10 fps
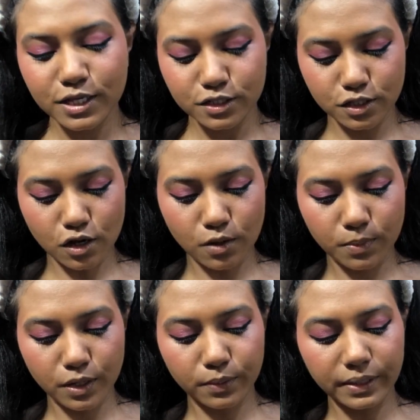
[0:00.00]
So I'm
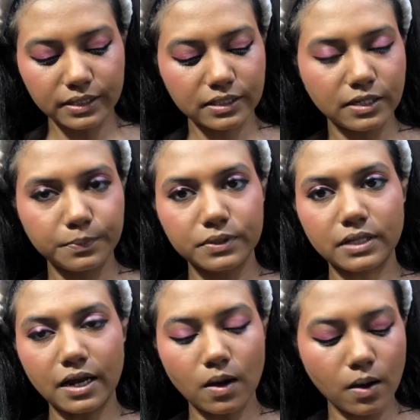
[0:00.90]
gonna quickly put
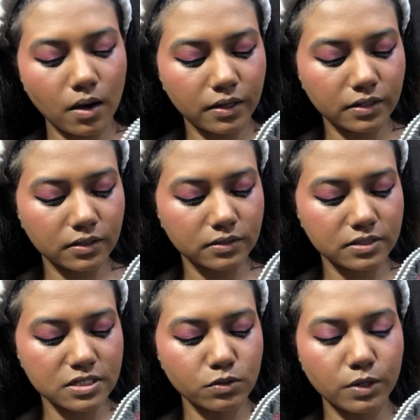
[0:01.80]
that on.
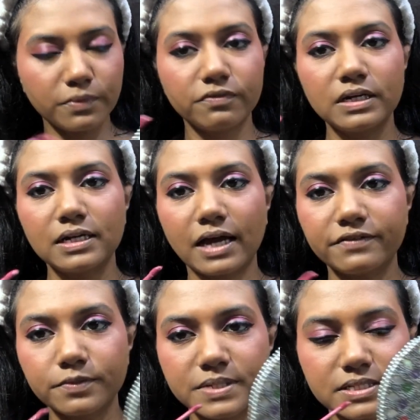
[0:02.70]
This is going to be really light
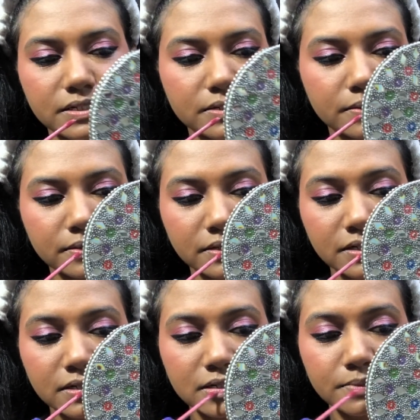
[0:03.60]
for my skin tone
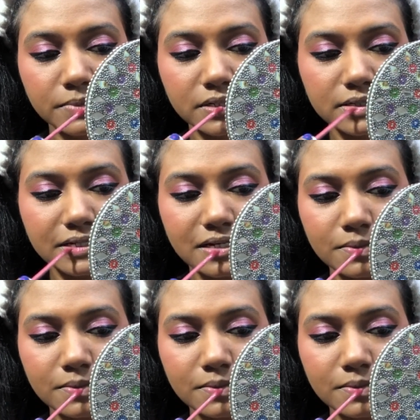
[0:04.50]
because I